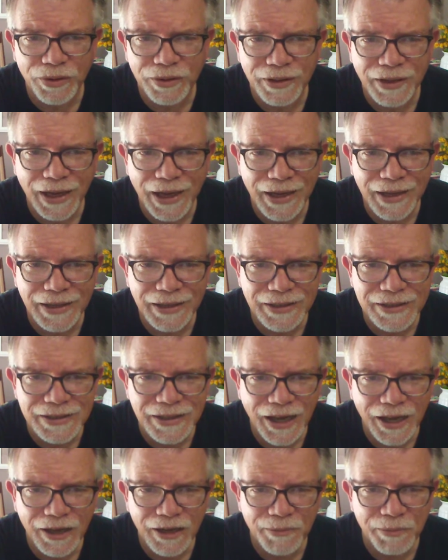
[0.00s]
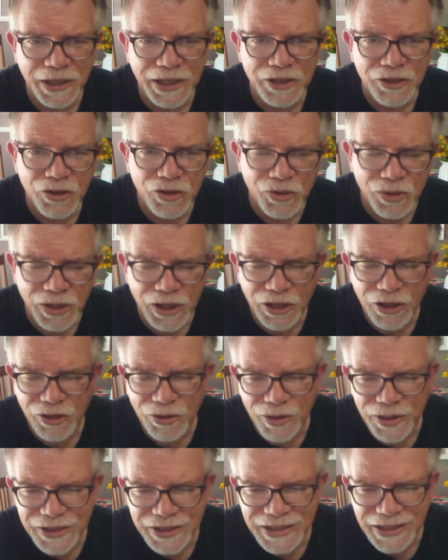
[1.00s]
and it's not going to be new to
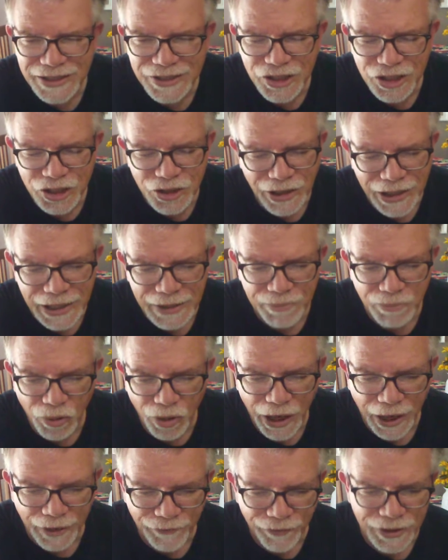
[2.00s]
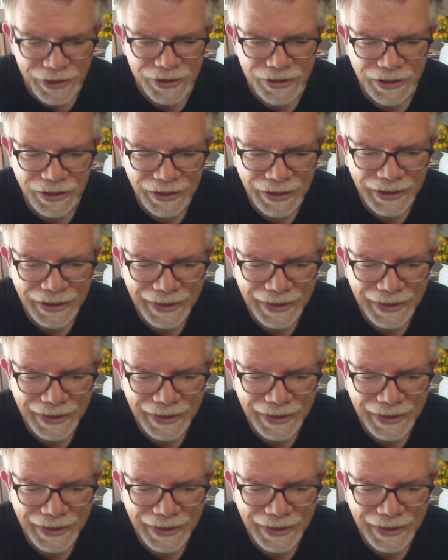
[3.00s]
you, is to eat breakfast.